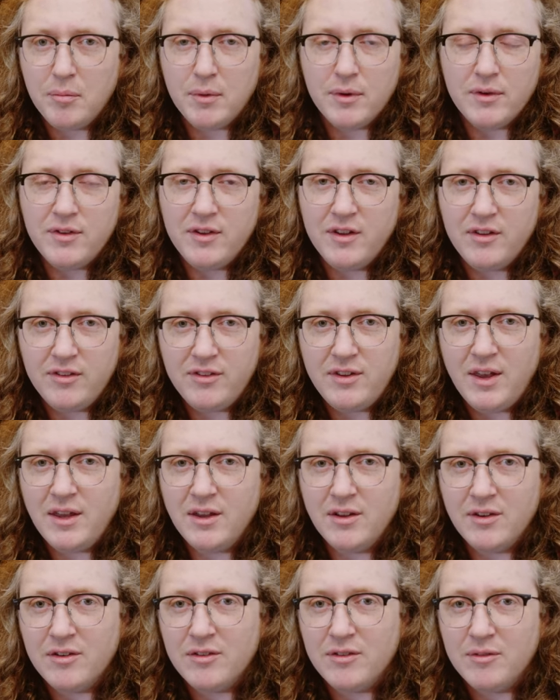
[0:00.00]
But it's
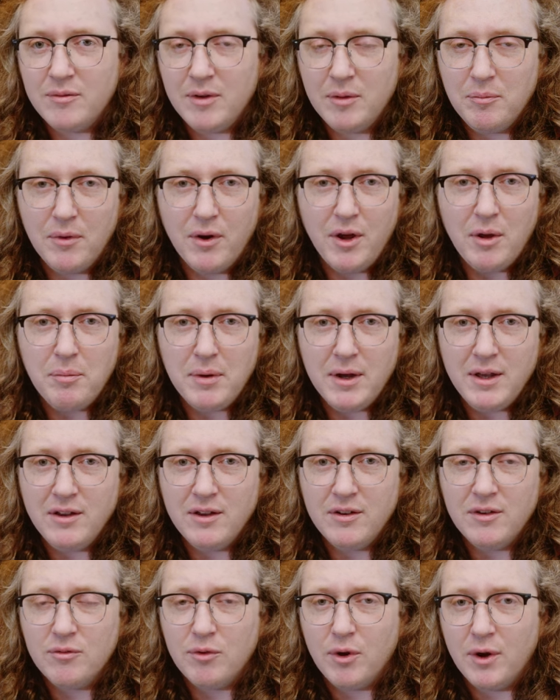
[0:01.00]
second, in my
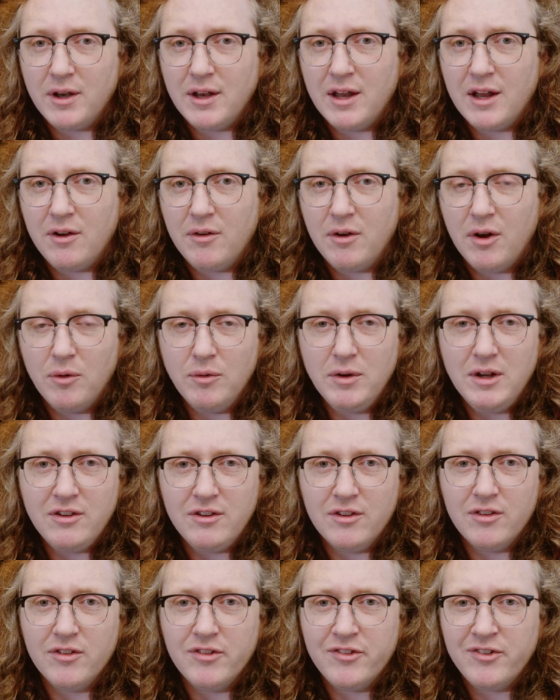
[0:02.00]
opinion, right now, only
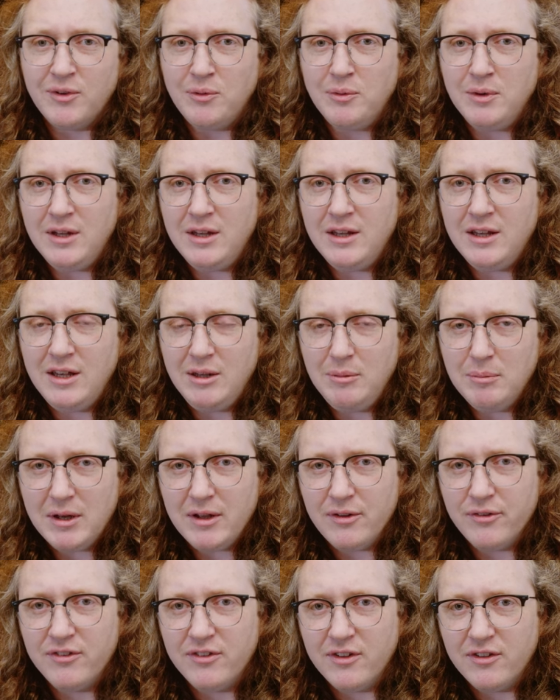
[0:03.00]
to the Sony
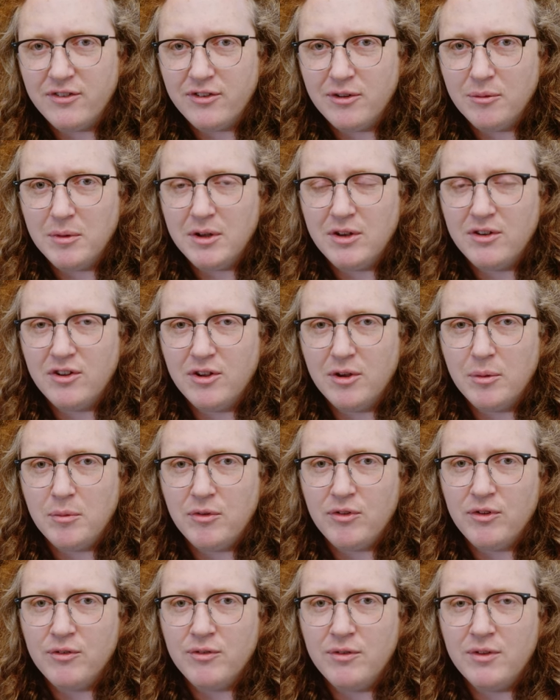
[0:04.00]
E-mount system in
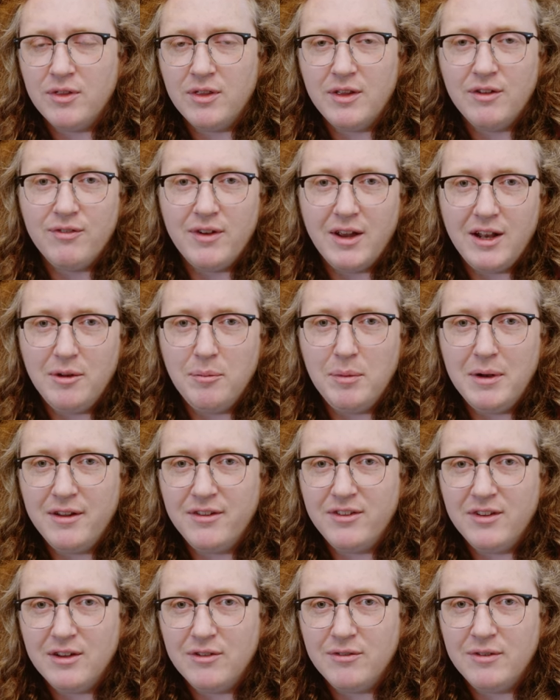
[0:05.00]
terms of the
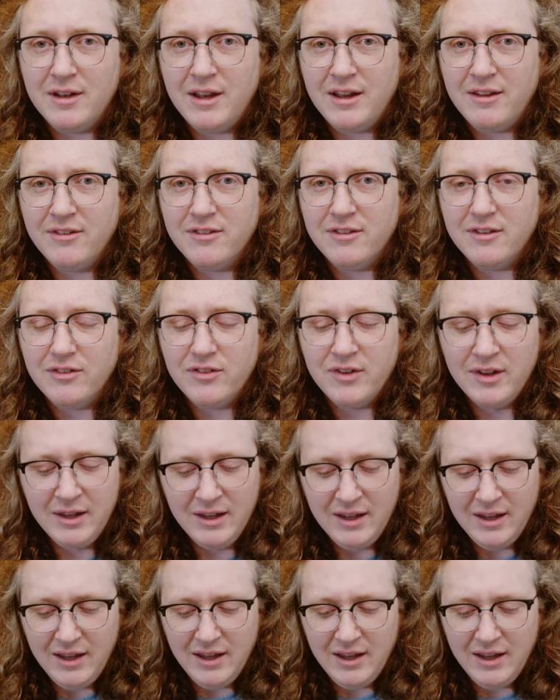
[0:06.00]
availability of lenses.